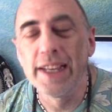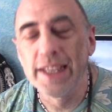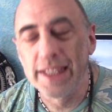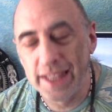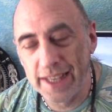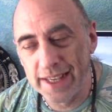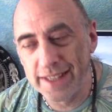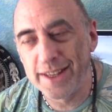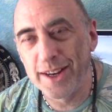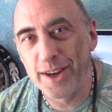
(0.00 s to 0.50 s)

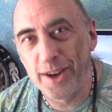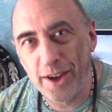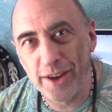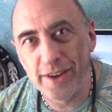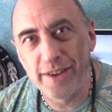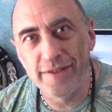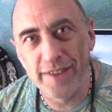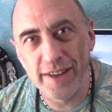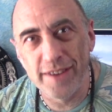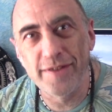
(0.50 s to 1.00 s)
there's a lot
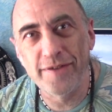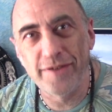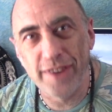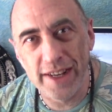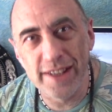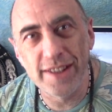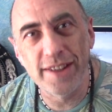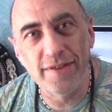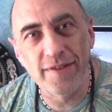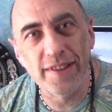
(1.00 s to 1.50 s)
of in
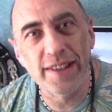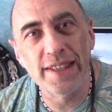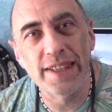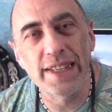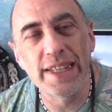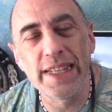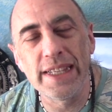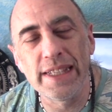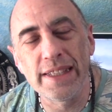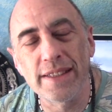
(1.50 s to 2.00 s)
front of the
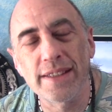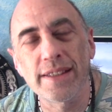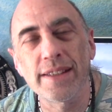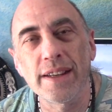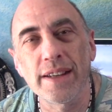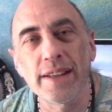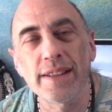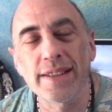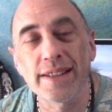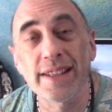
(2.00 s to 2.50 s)
scenes
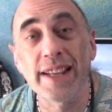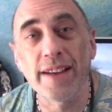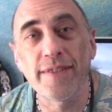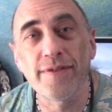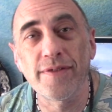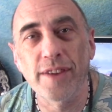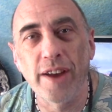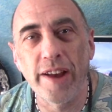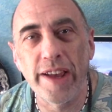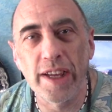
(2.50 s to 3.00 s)

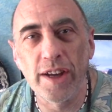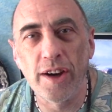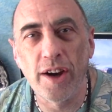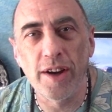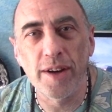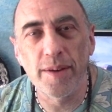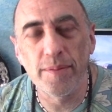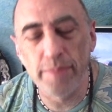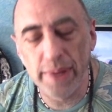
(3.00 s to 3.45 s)
stuff going on,